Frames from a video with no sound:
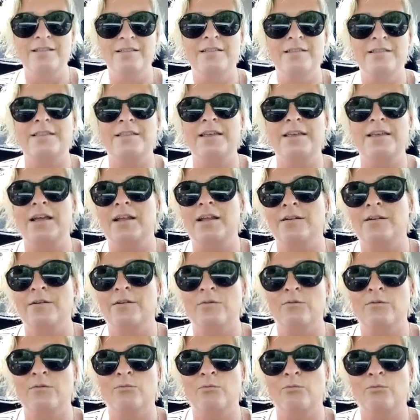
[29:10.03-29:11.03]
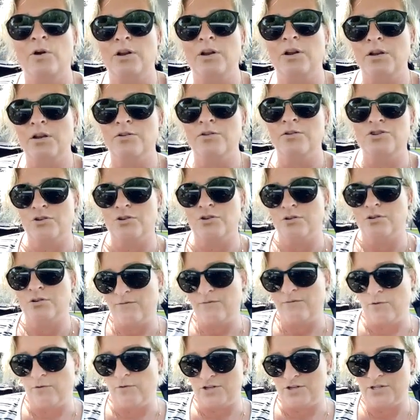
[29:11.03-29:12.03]
then what are you shooting
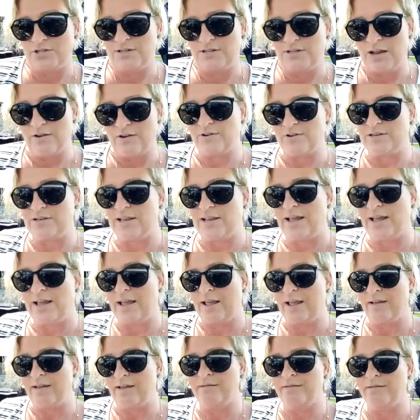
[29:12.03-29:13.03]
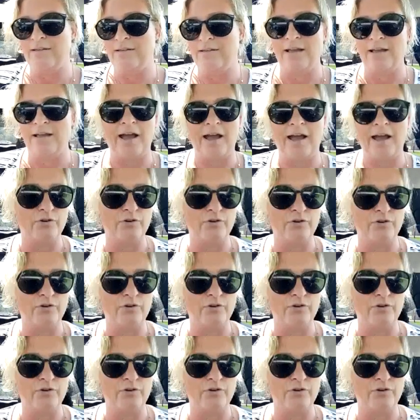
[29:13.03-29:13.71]
for? Just an everyday average?